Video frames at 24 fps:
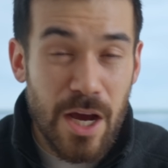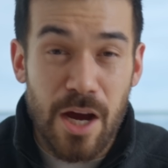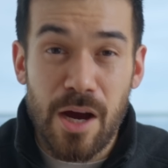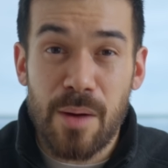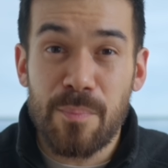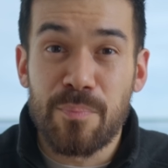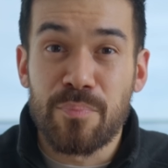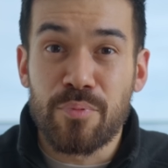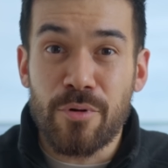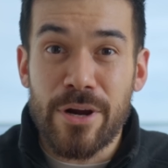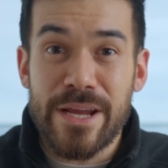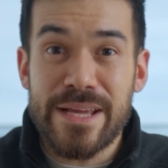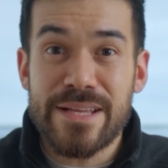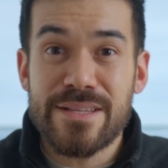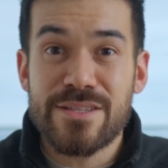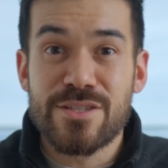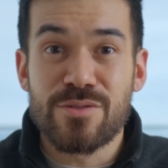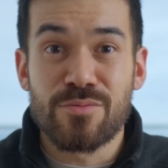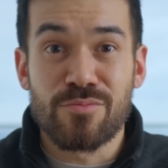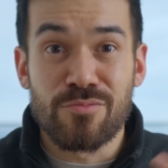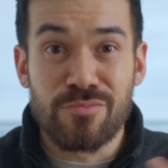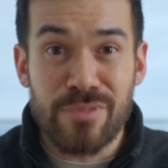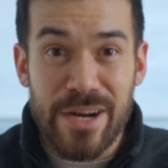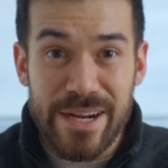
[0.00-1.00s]
our
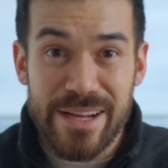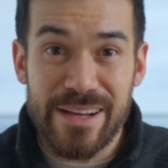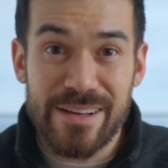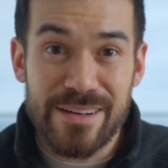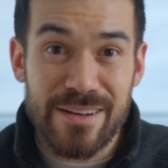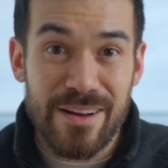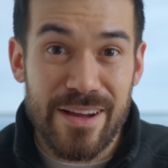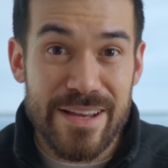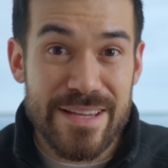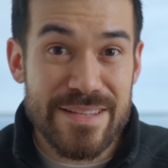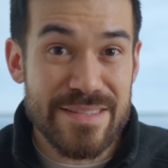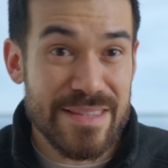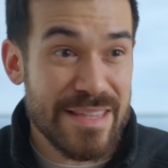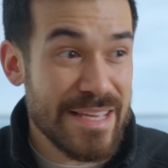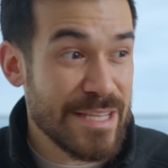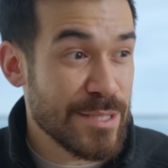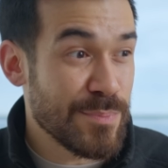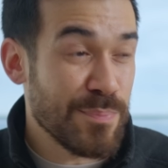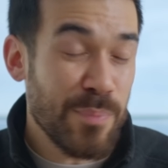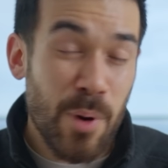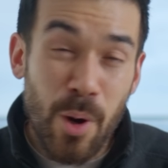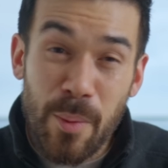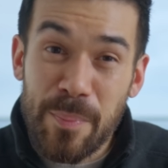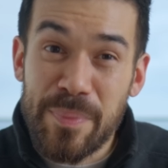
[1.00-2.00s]
brains recognize these
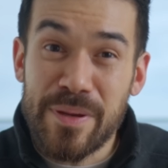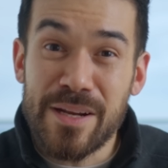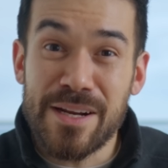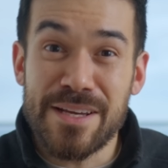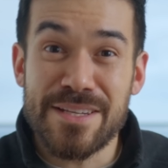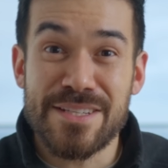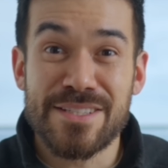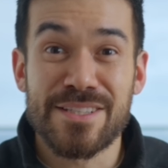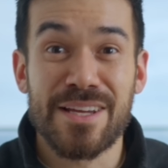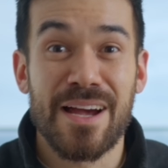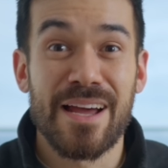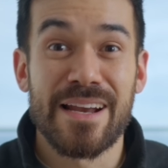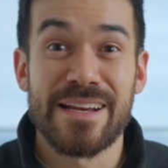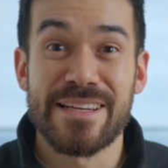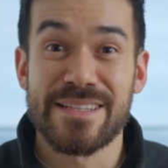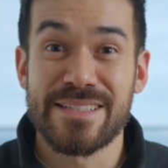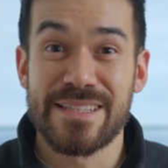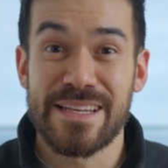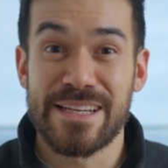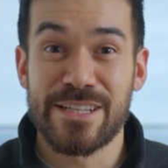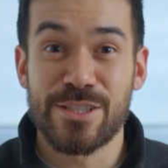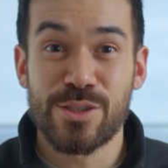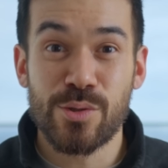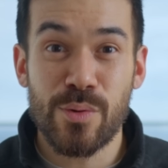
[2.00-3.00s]
popular
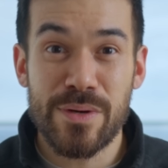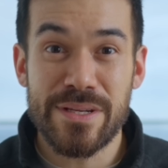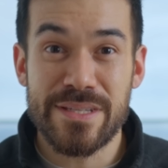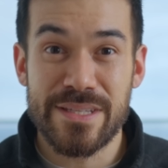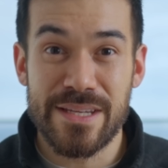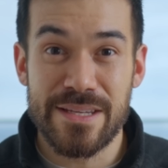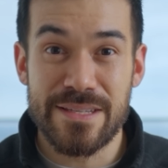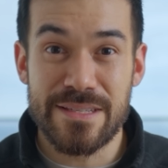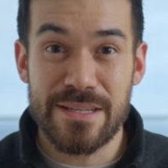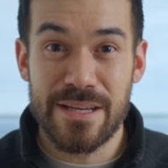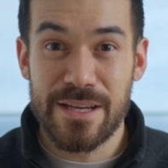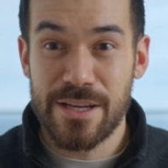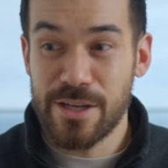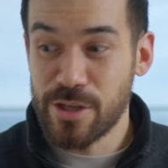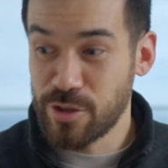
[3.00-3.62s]
stylistic choices